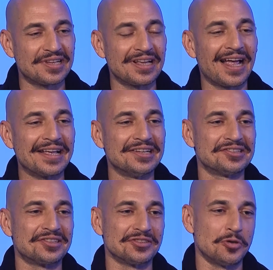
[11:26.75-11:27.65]
I guess
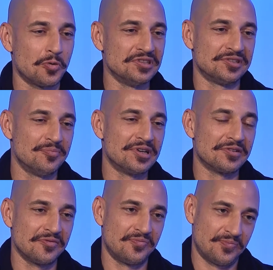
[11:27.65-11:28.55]
there's always a bit
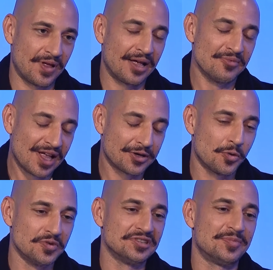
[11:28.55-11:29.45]
of not
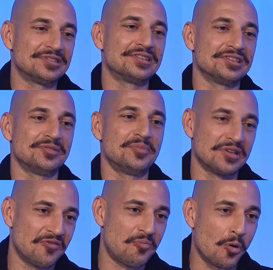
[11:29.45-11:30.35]
always, but there's a bit
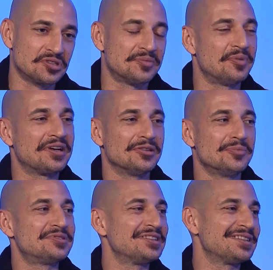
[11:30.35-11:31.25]
of
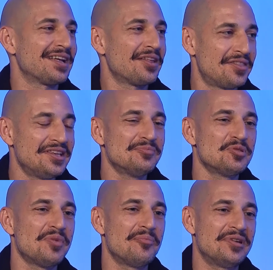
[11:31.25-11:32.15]
post-apocalyptic theme
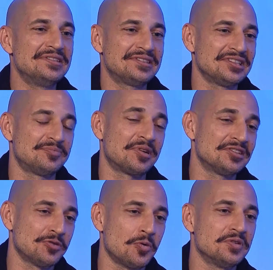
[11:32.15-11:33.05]
in my paintings, but
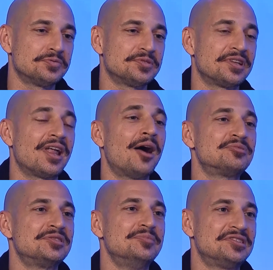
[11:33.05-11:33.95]
it's always with an
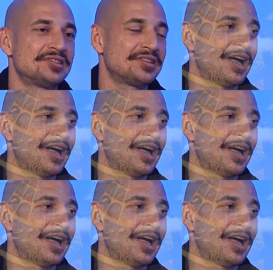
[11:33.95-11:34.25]
optimistic